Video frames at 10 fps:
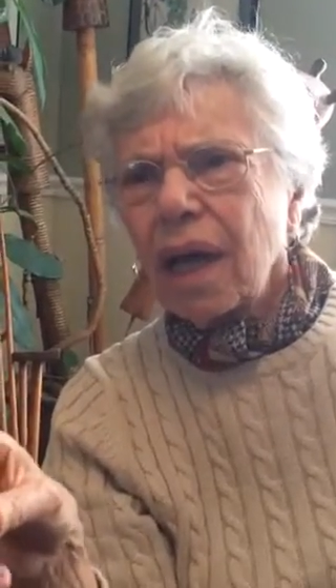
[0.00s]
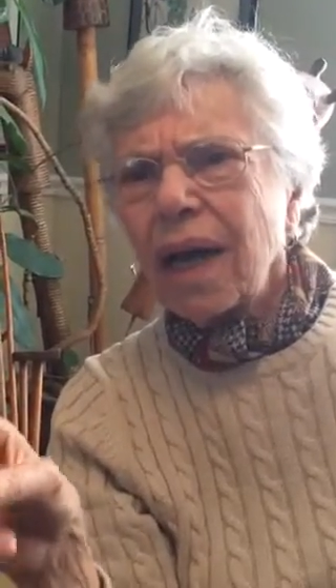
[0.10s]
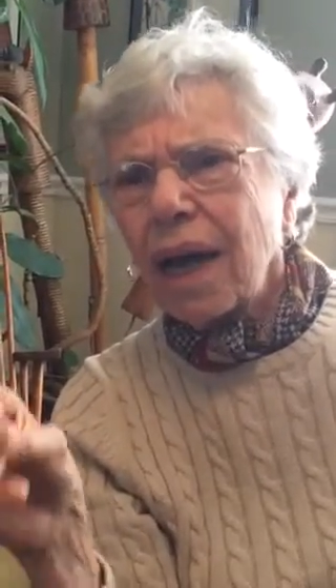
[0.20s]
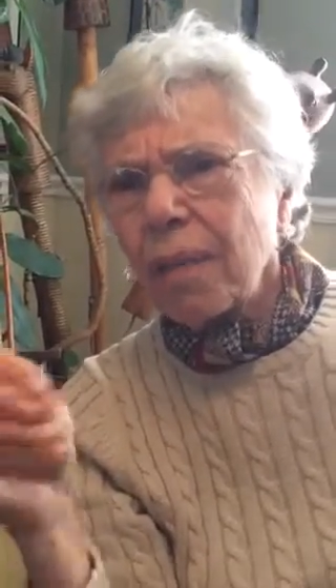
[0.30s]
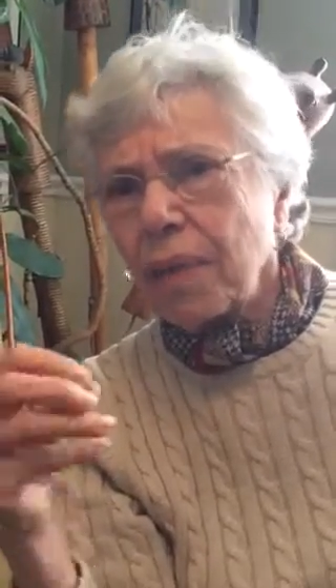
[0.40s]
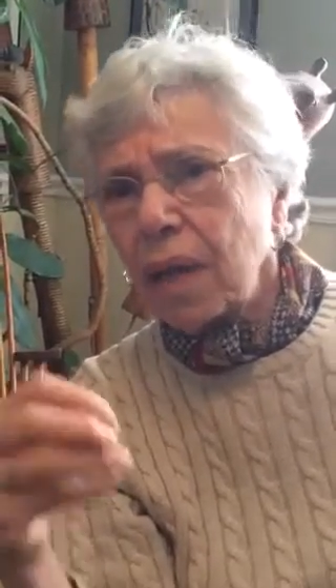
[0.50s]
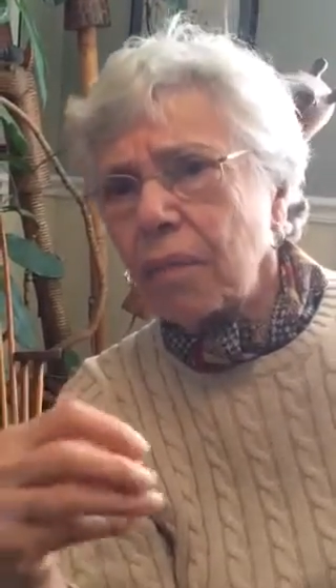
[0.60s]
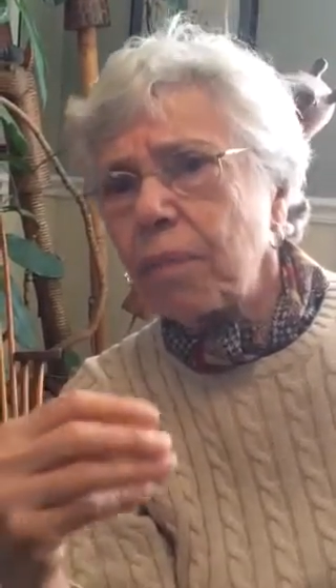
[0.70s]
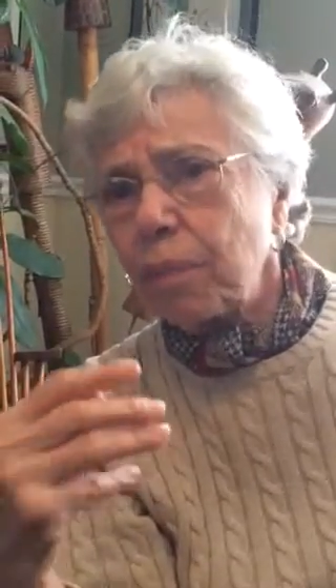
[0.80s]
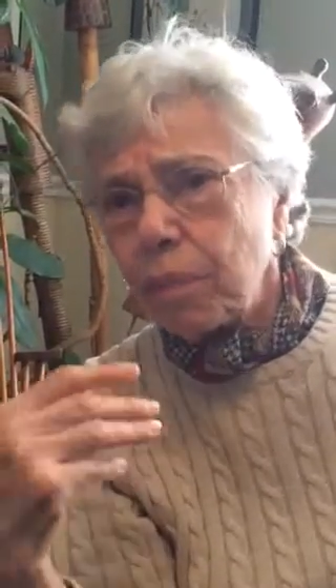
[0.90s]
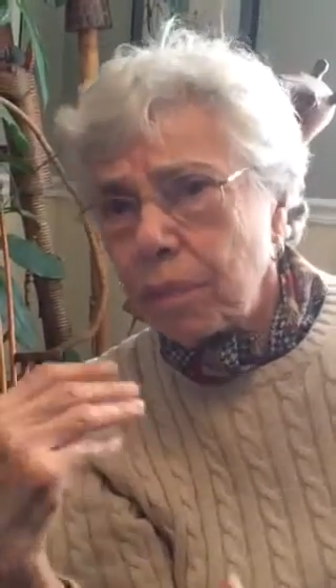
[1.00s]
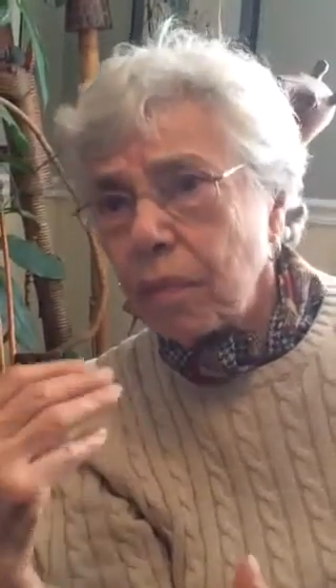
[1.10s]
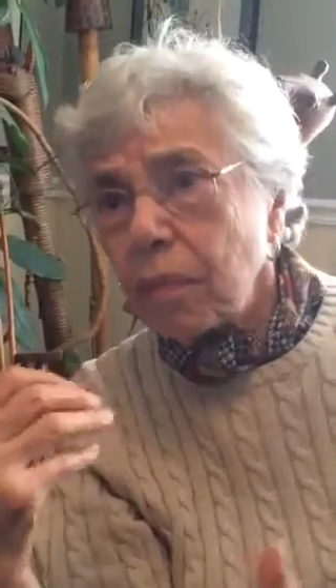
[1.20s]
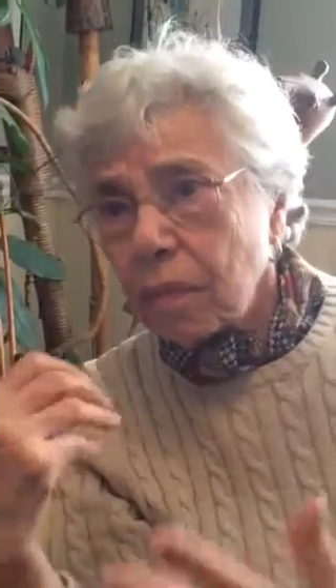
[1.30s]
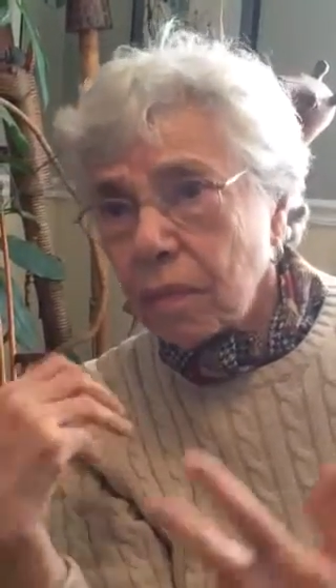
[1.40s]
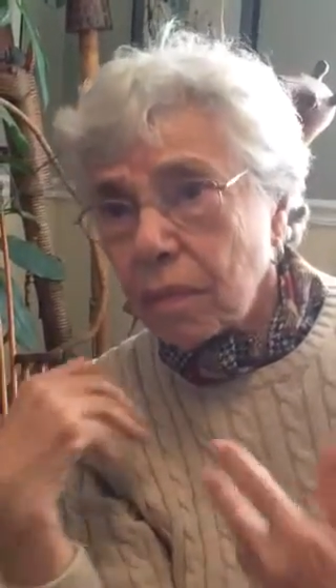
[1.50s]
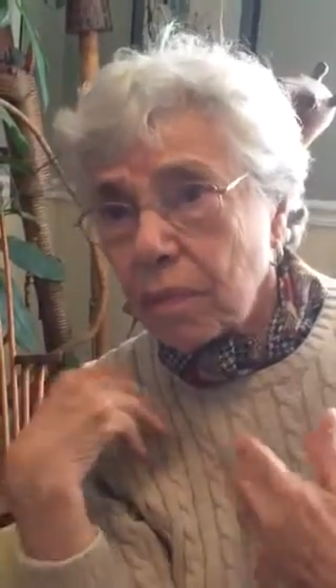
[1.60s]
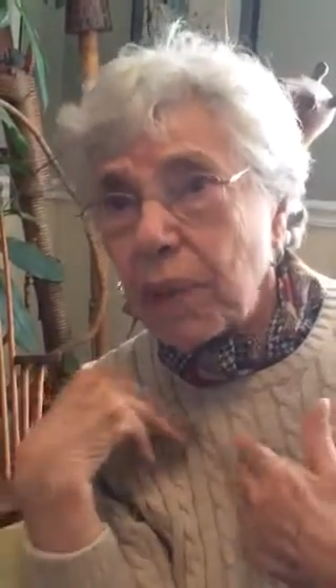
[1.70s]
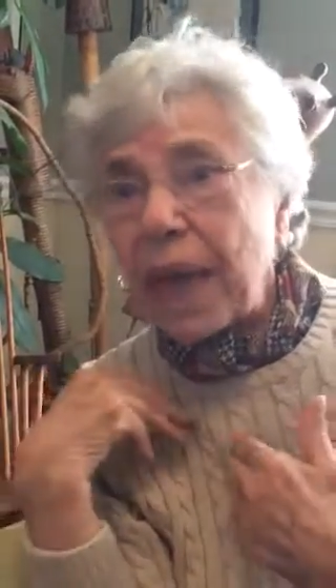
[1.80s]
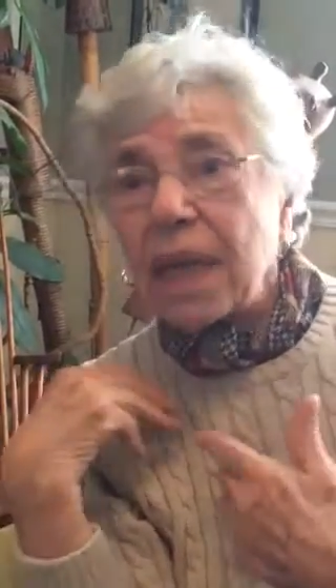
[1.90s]
And I mean
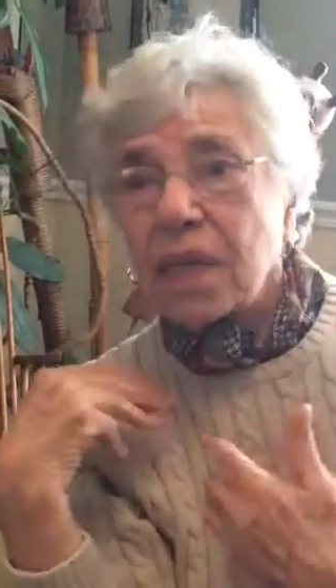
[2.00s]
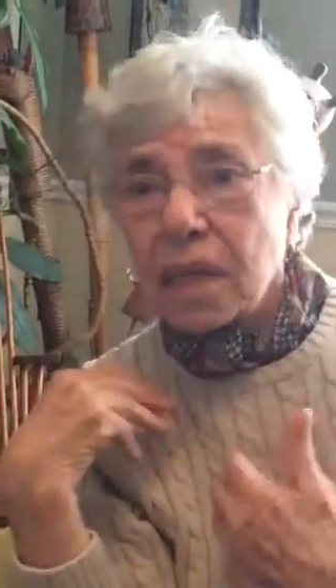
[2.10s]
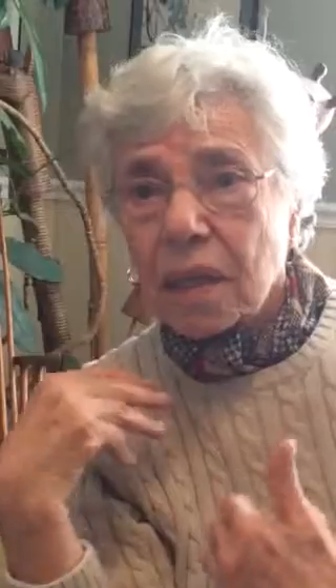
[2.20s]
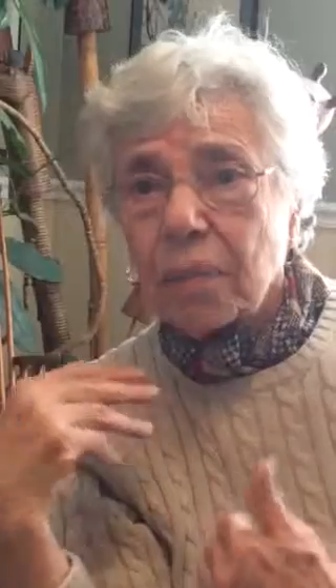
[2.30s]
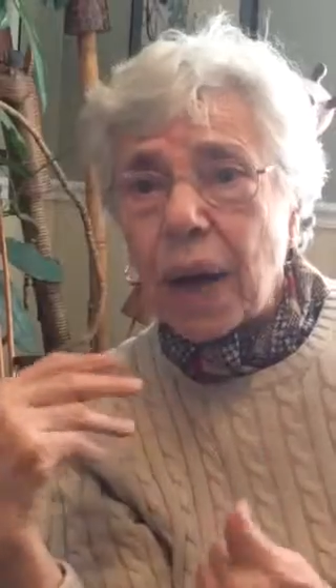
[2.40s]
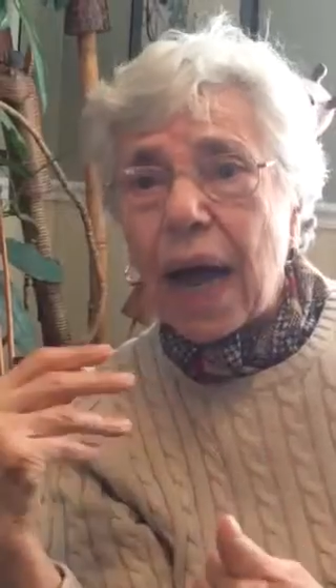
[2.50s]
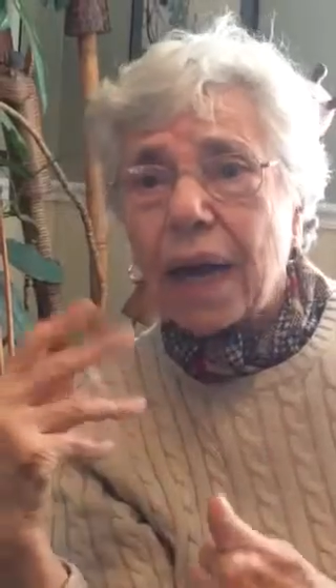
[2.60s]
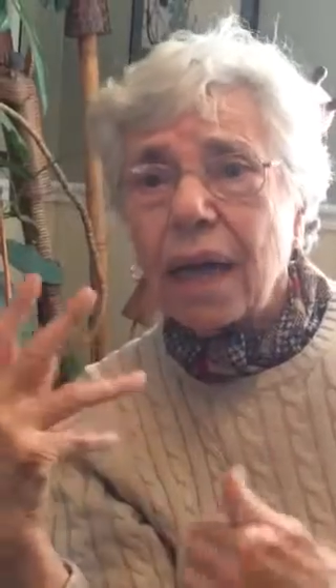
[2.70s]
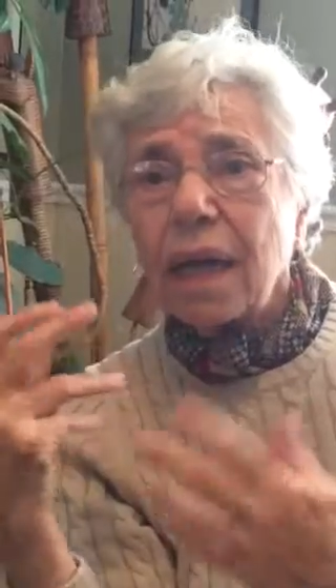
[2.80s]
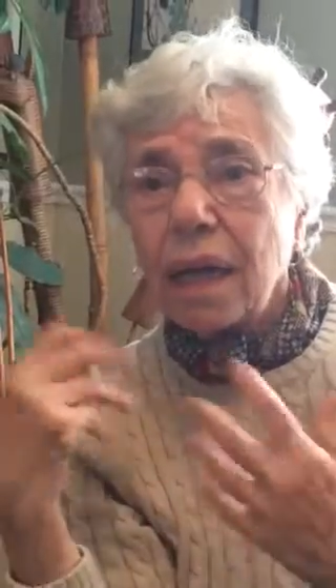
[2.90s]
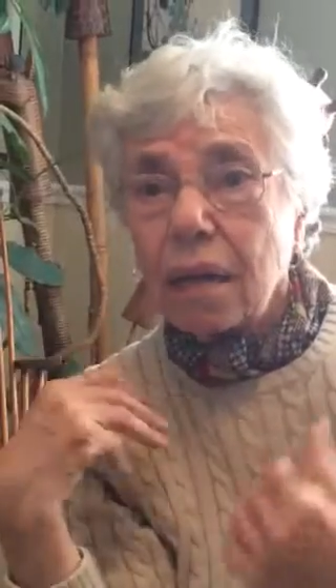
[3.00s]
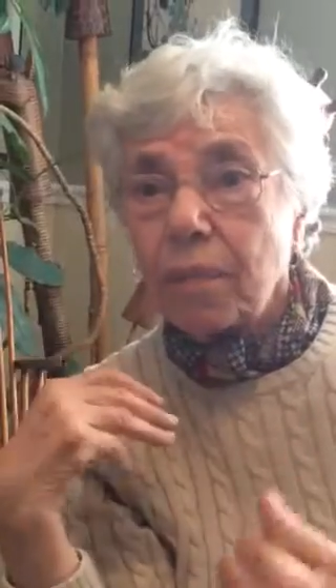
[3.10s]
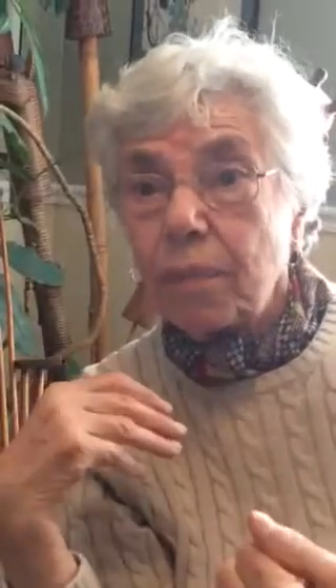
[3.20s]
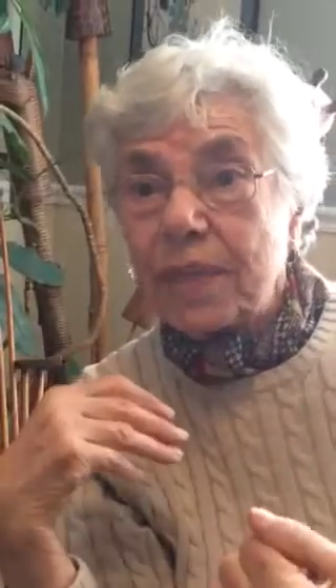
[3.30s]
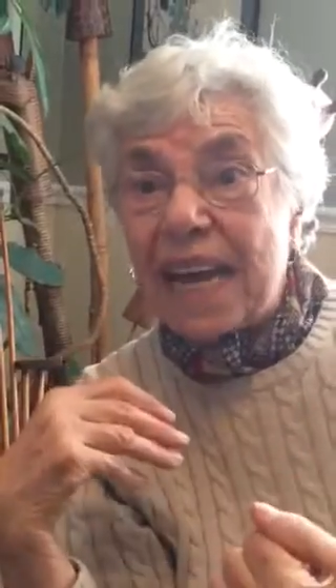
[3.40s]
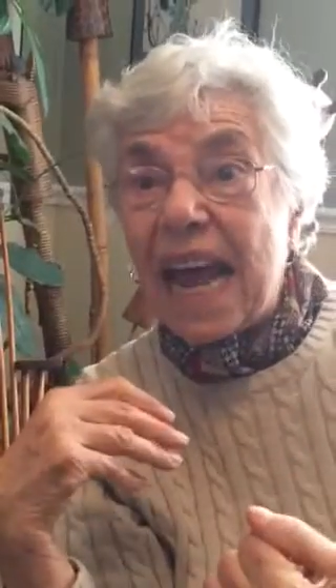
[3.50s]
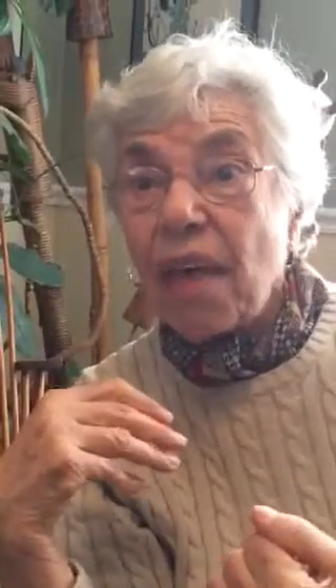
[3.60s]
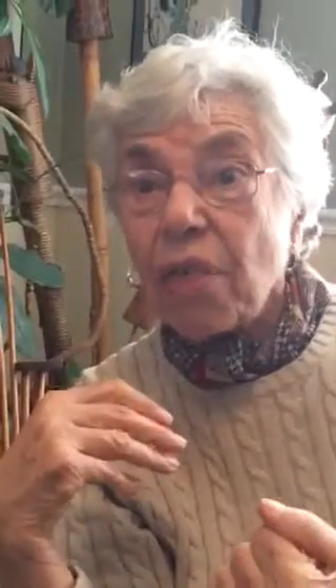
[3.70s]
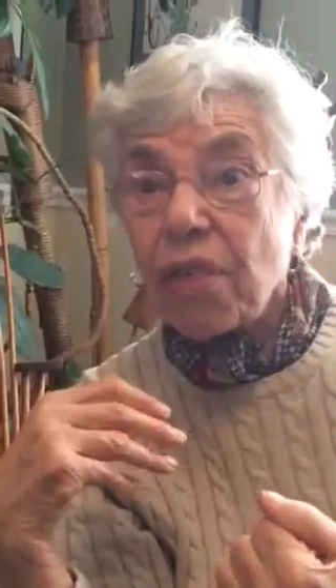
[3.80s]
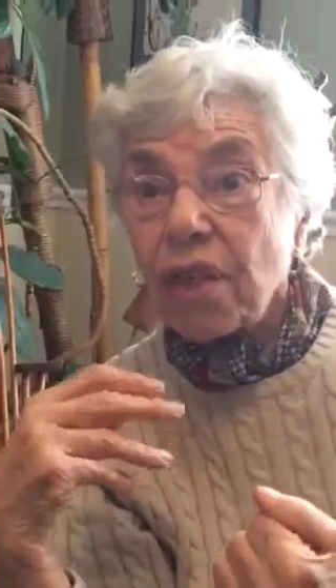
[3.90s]
pain to the body, death,